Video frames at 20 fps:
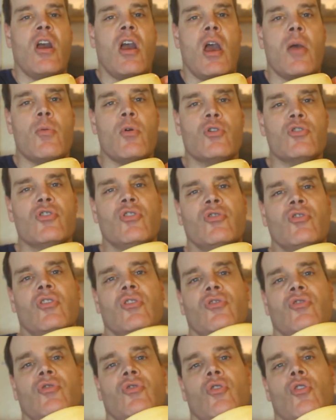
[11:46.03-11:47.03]
And they're just
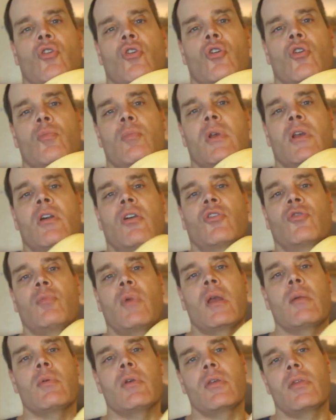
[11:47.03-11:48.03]
concerned because
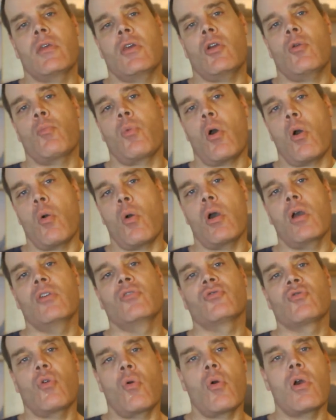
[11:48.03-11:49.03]
maybe their boa
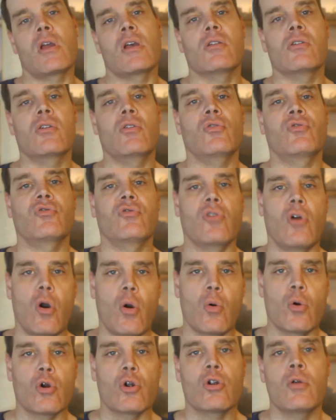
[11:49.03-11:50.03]
is growing a little
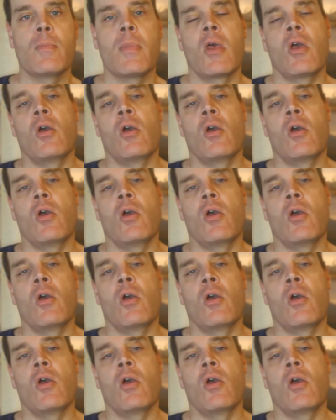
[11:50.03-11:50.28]
slower